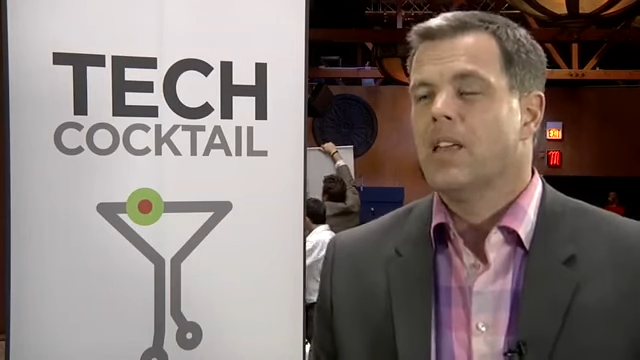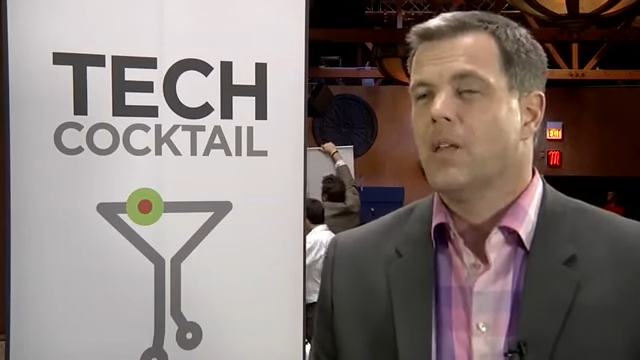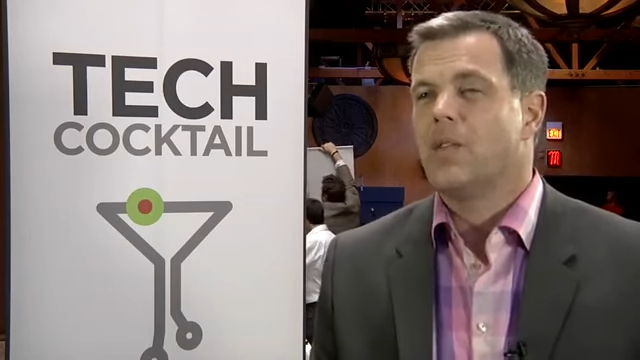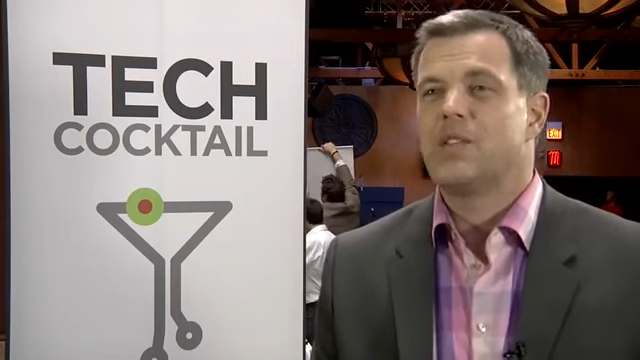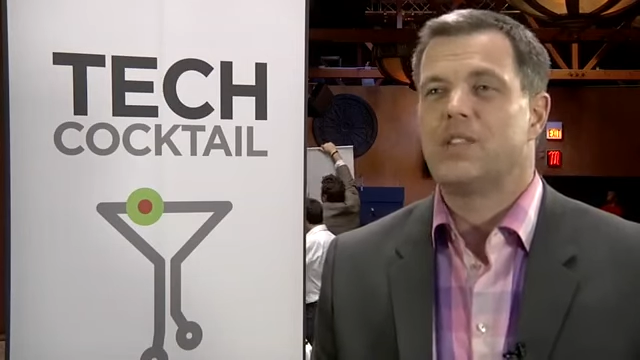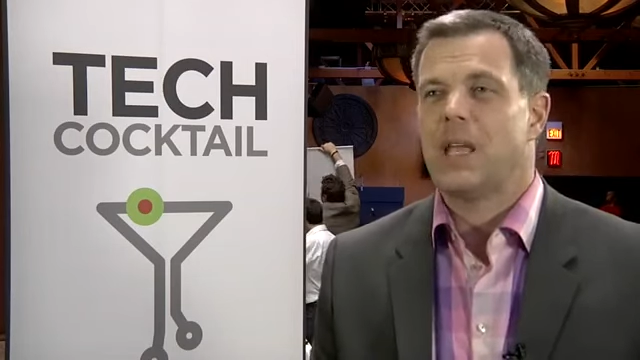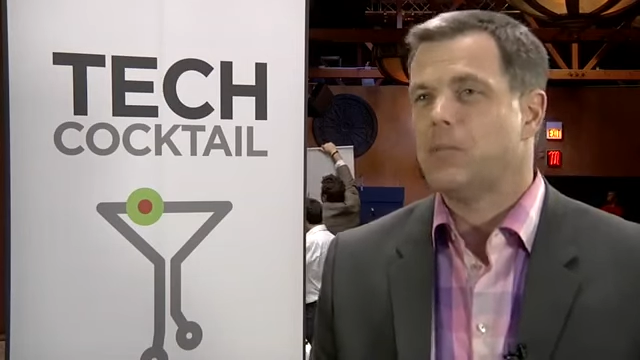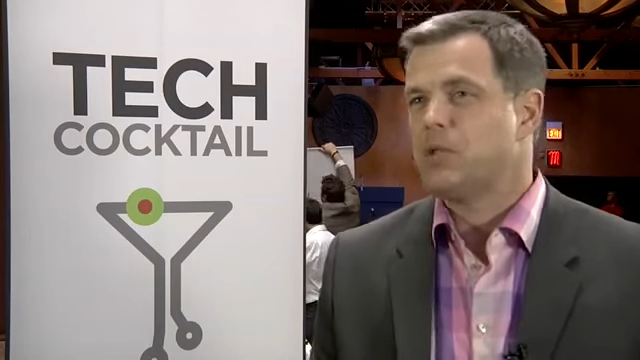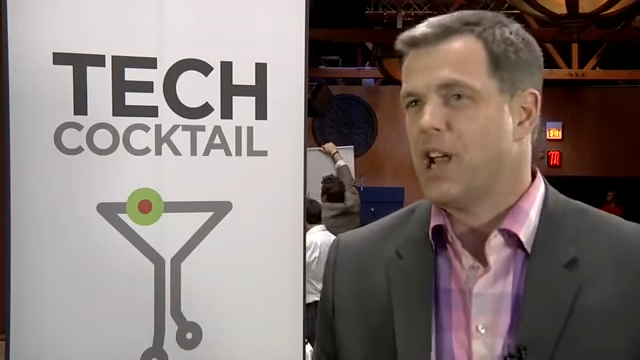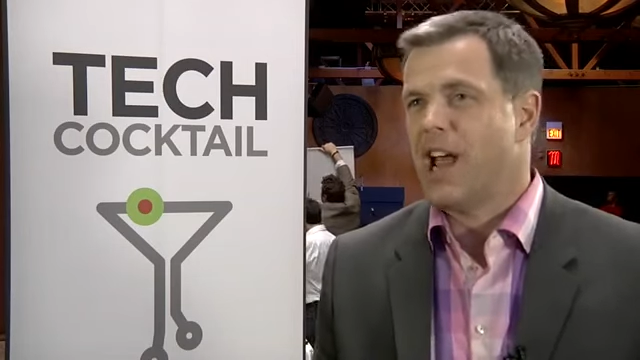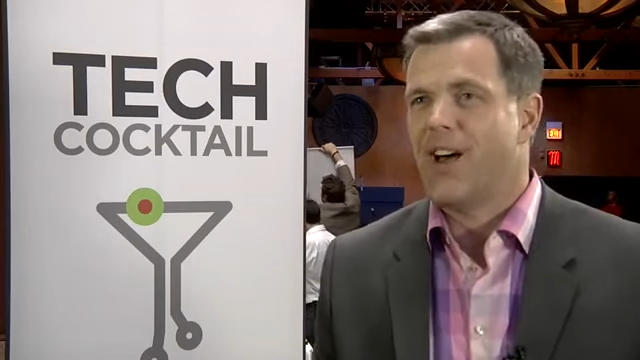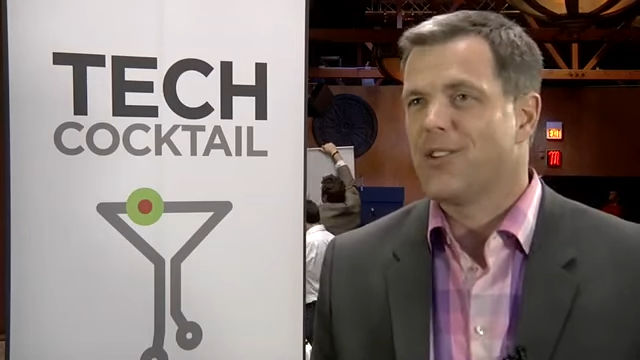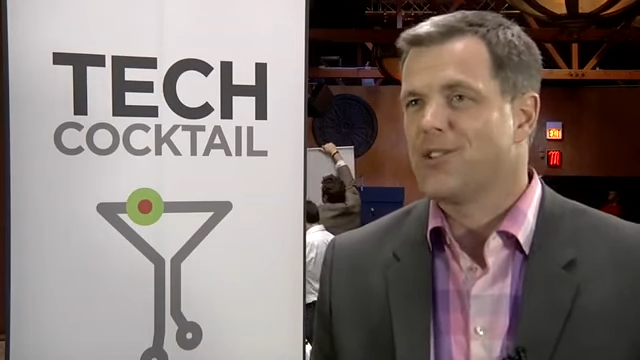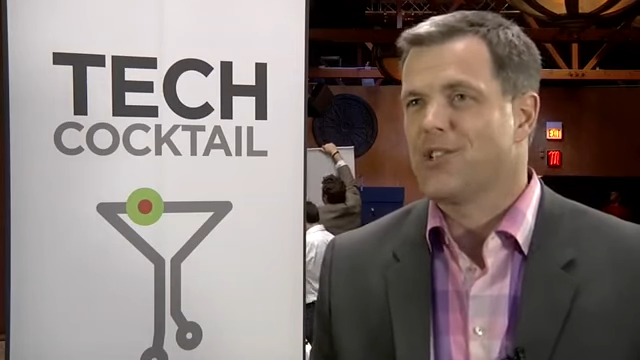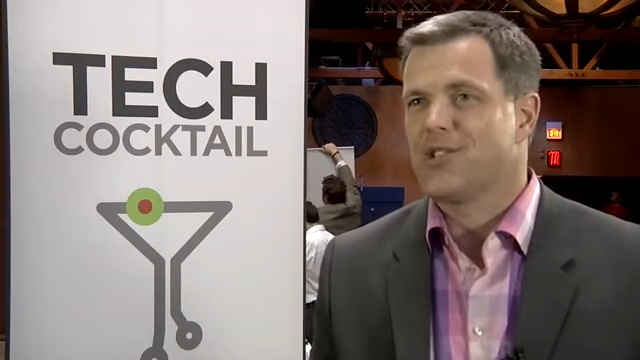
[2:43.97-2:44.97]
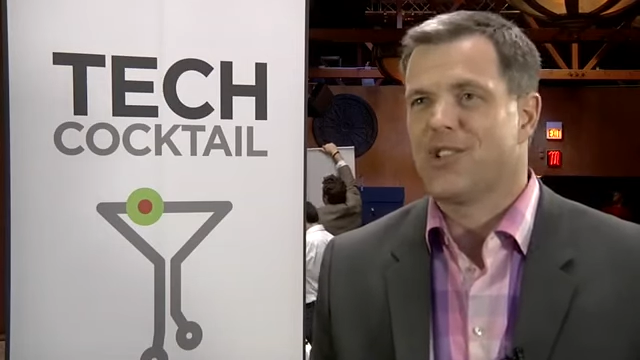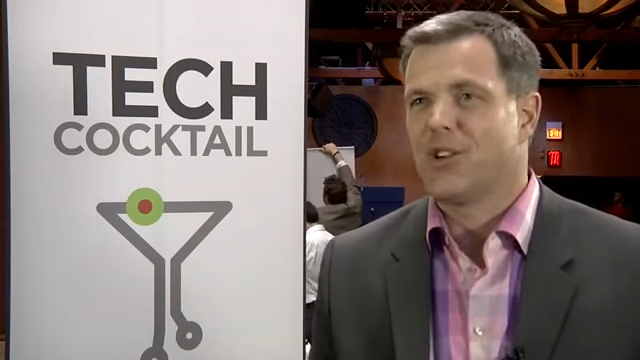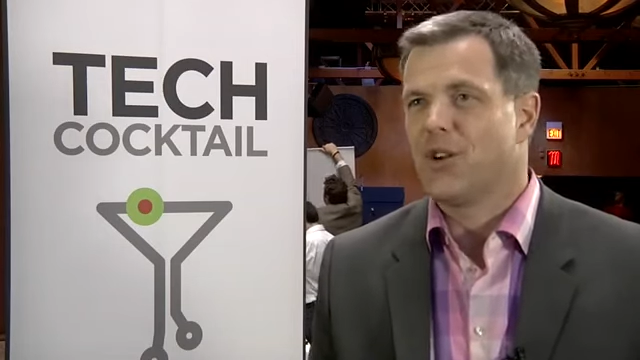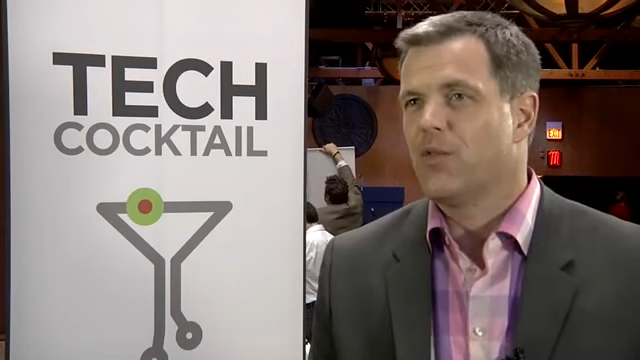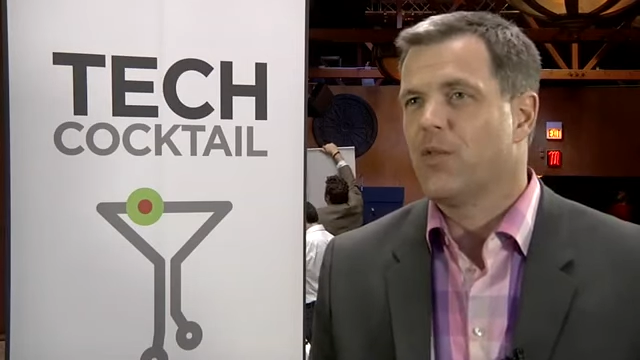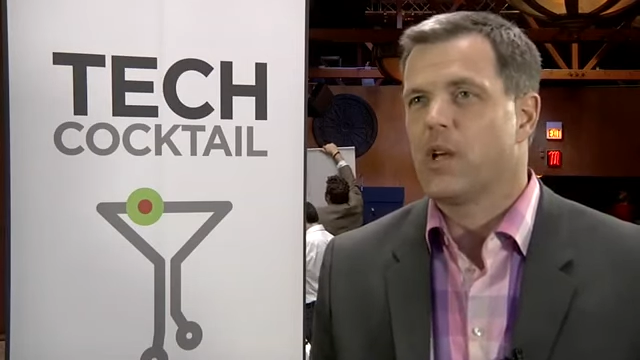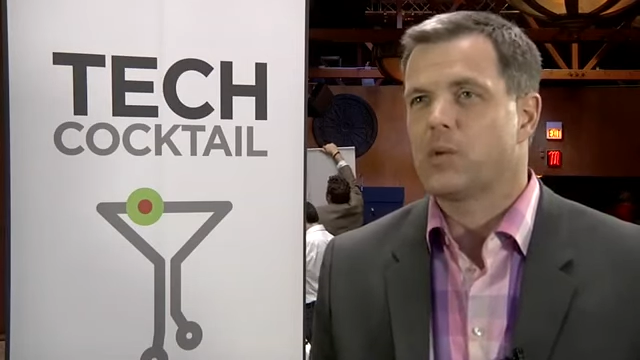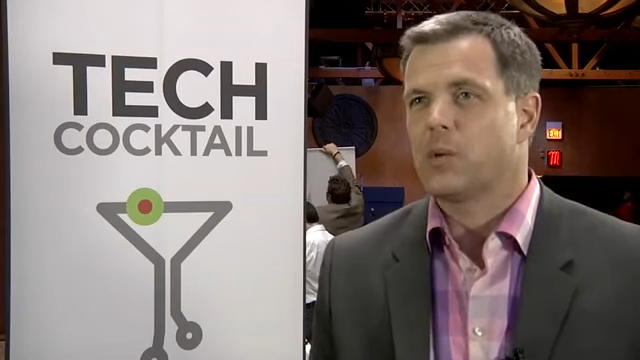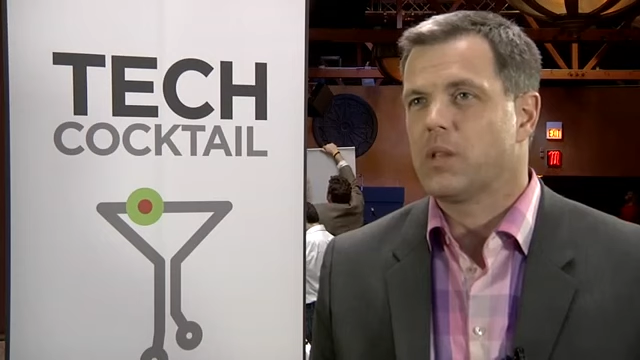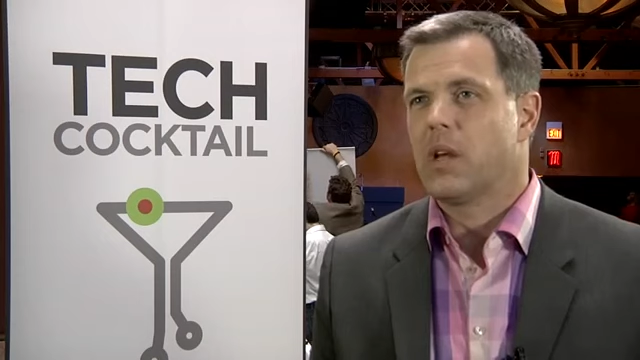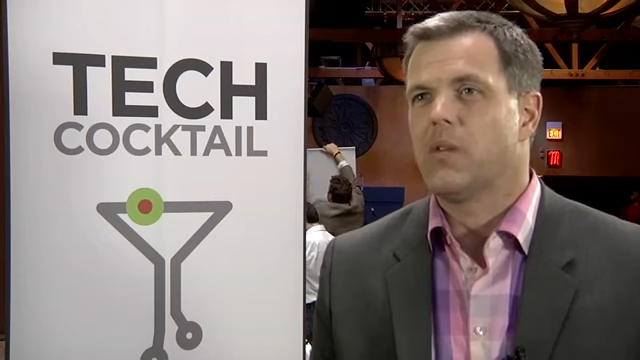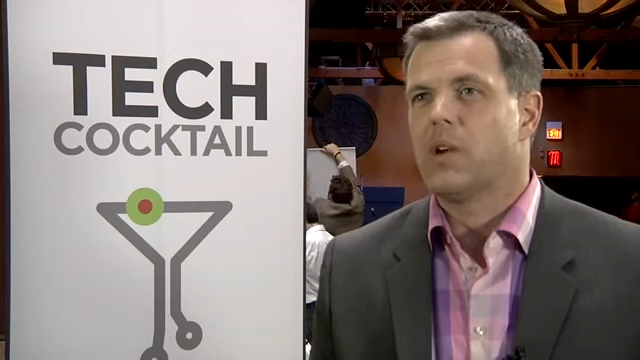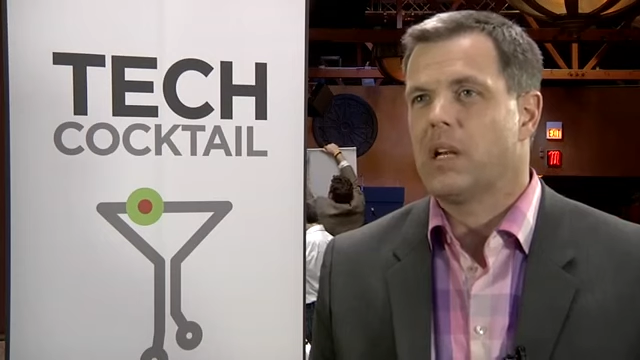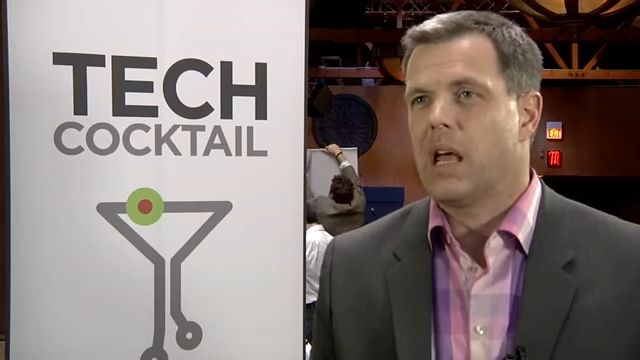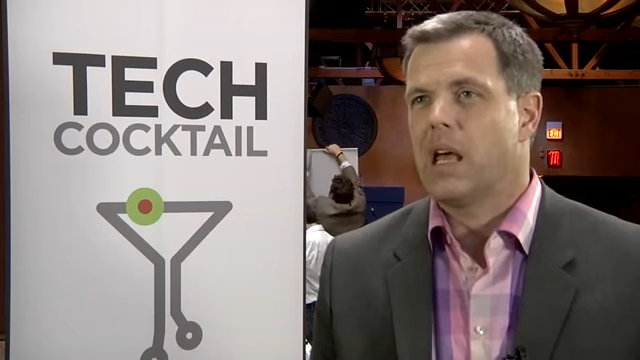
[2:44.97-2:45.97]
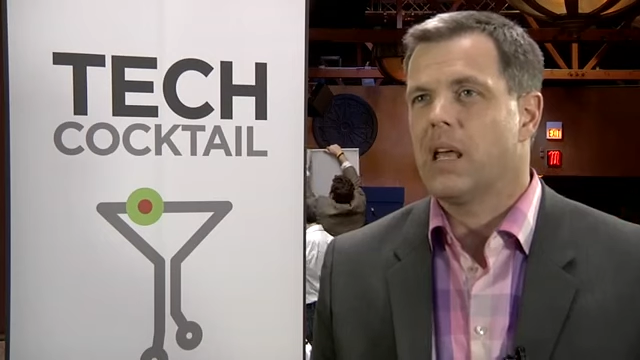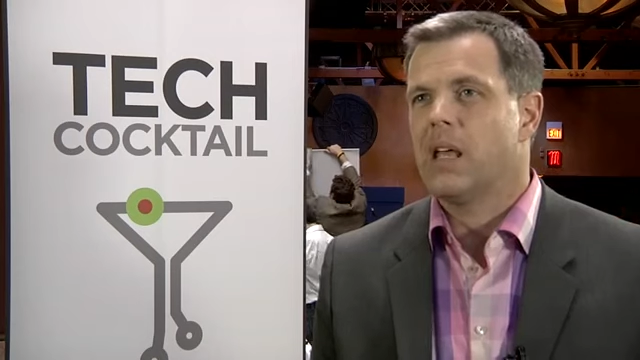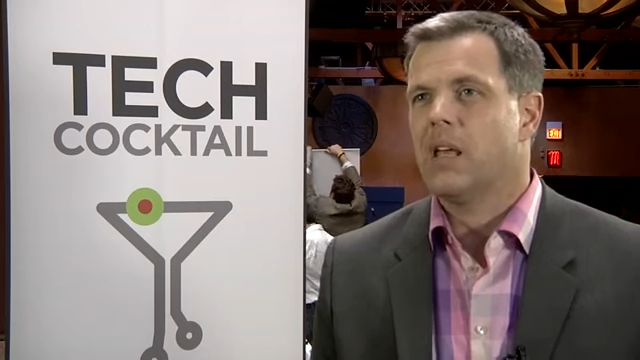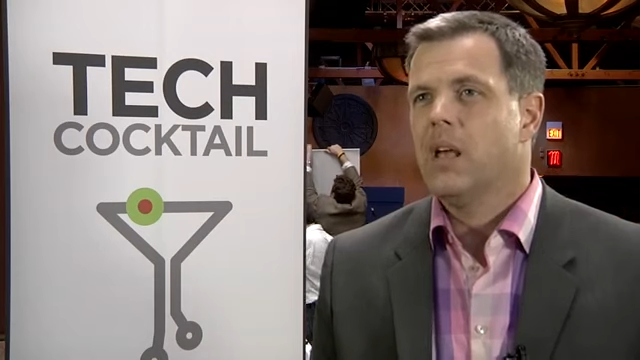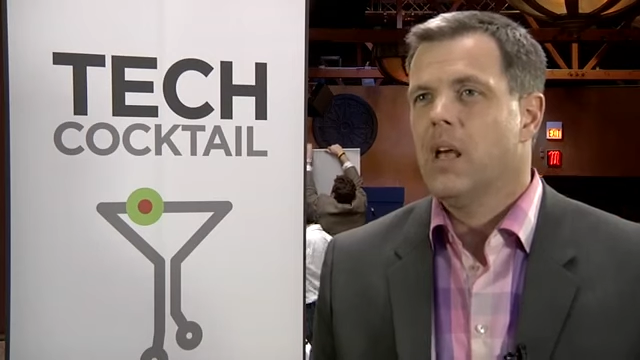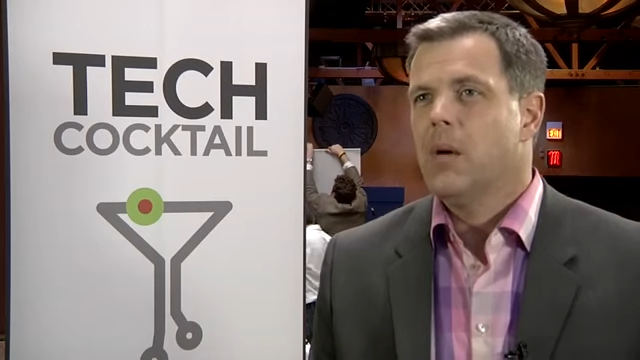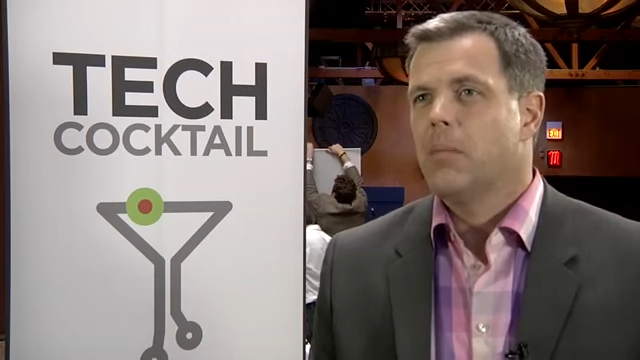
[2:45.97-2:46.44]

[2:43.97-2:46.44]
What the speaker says: of the same challenges that you're faced with every day,